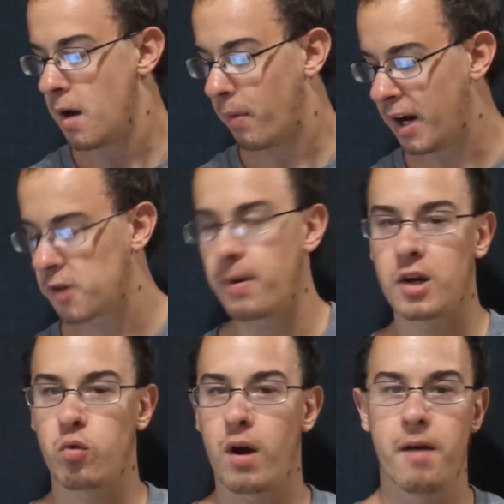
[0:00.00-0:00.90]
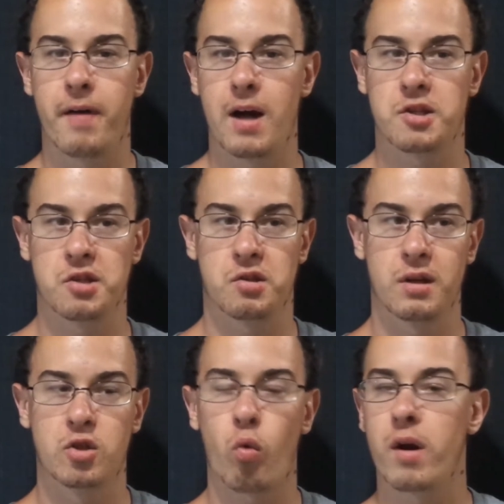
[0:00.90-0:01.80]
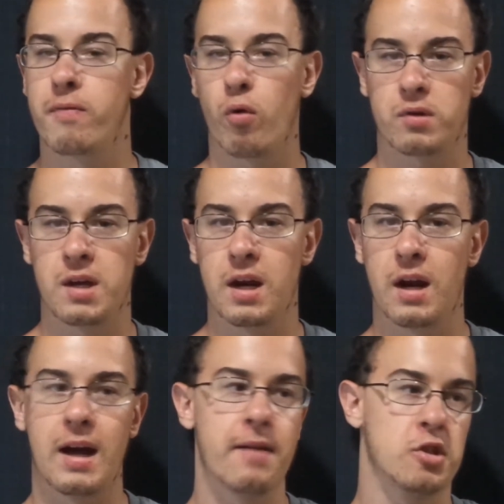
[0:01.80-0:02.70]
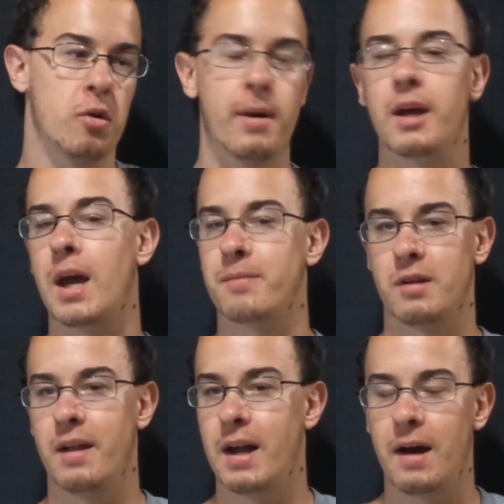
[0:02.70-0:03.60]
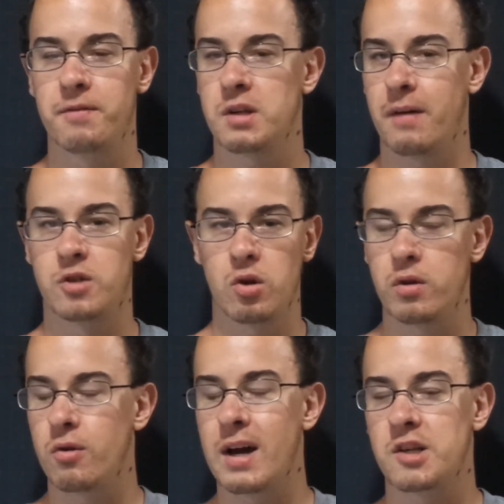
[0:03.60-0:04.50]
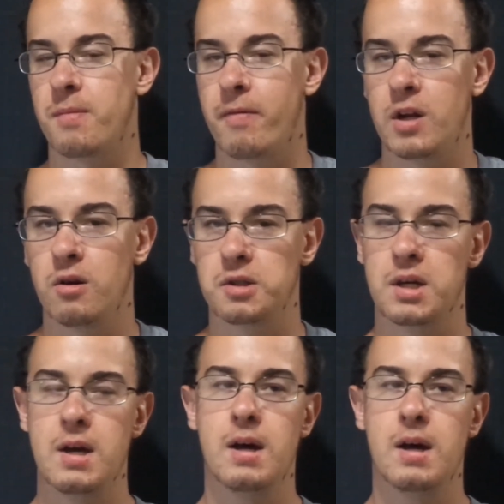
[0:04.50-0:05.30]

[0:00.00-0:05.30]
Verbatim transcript: But Xbox One I've had since like 2014, and I have so many games on that. I've, I've shown you guys in my videos.